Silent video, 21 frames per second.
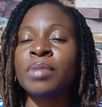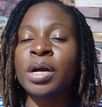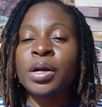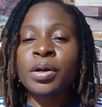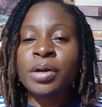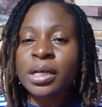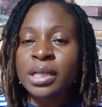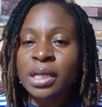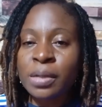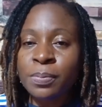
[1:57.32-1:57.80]

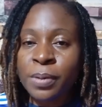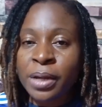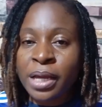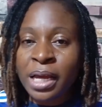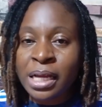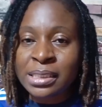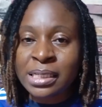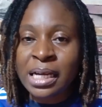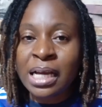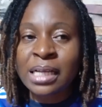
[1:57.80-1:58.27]
United
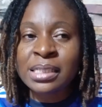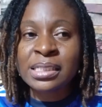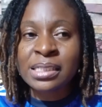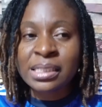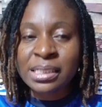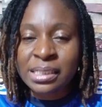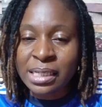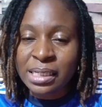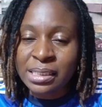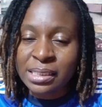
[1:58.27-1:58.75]
players has
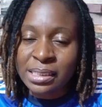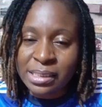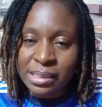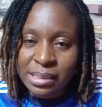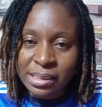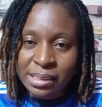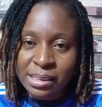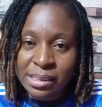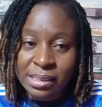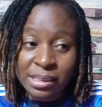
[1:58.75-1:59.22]
6
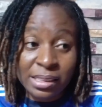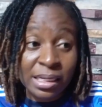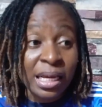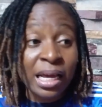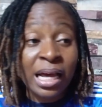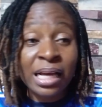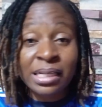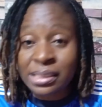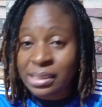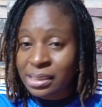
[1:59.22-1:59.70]
assists this season.
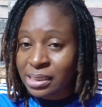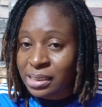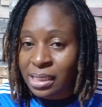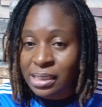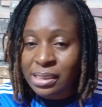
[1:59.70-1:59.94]
He has 6